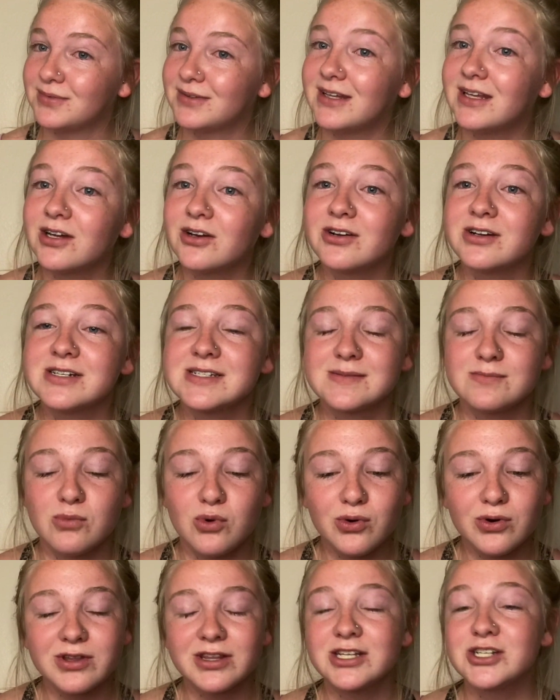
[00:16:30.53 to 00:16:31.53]
There is
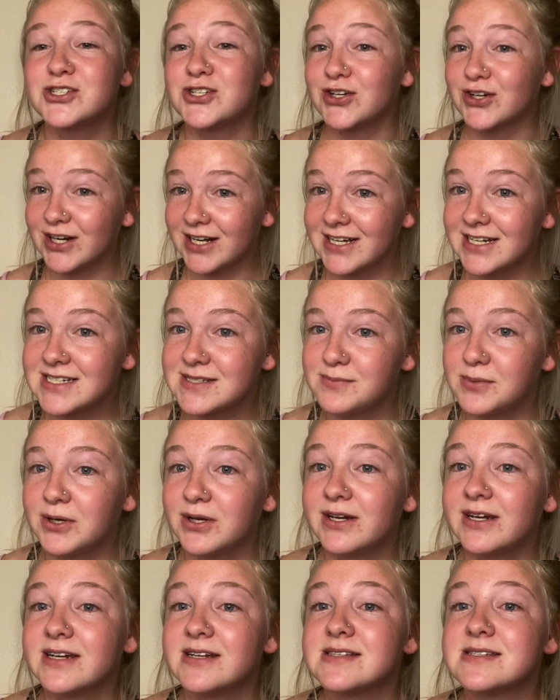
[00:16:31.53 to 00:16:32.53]
more that you're going to
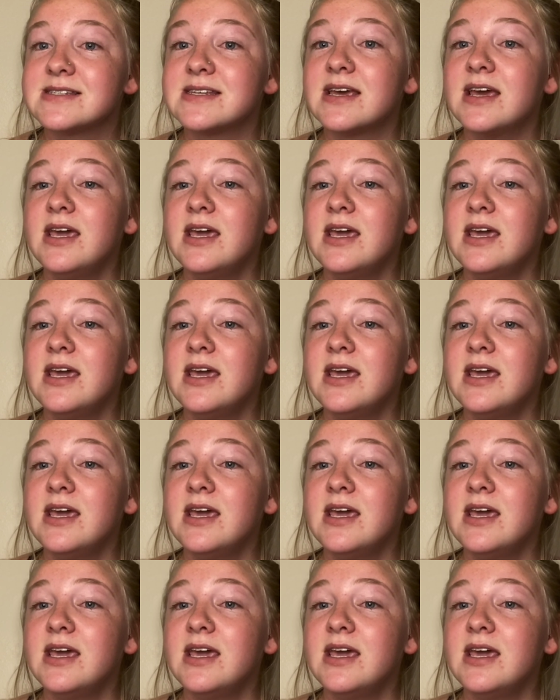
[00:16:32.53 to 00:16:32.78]
experience,